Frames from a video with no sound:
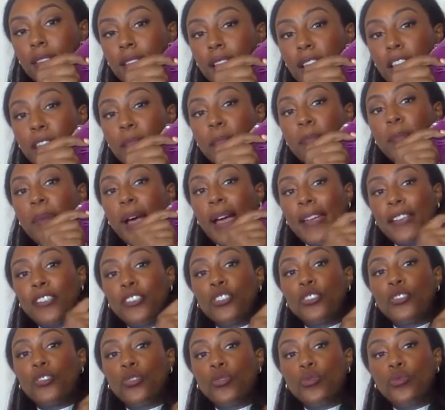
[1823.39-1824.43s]
it
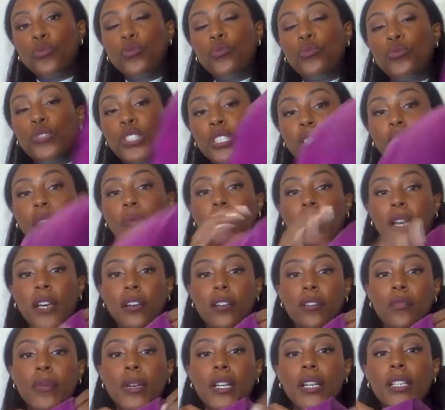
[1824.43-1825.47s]
might do really
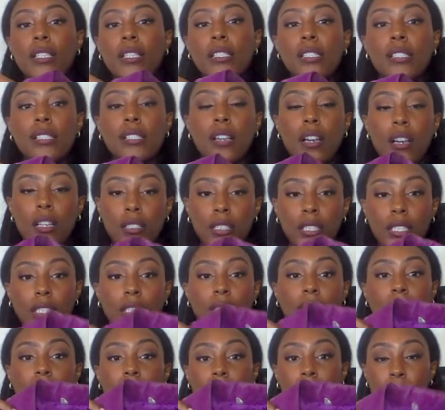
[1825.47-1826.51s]
well, because Scully
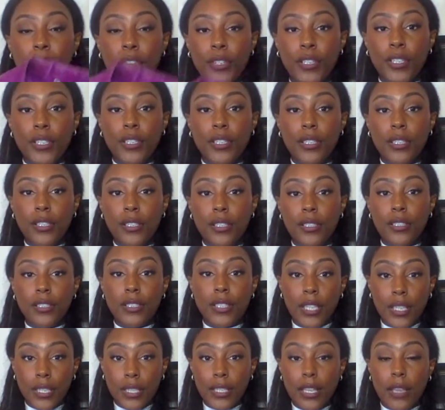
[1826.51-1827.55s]
leather
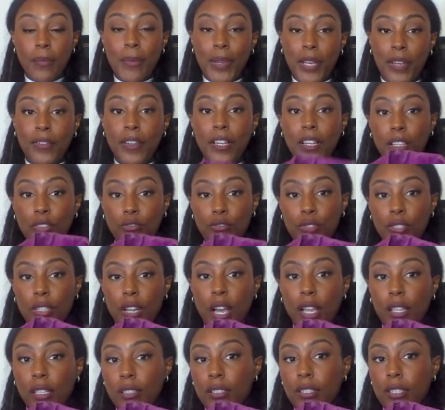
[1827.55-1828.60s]
does above
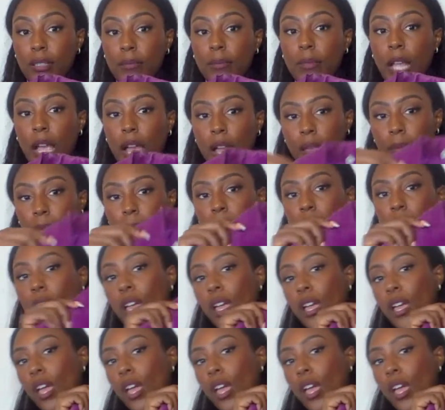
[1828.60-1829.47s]
$100 sometimes.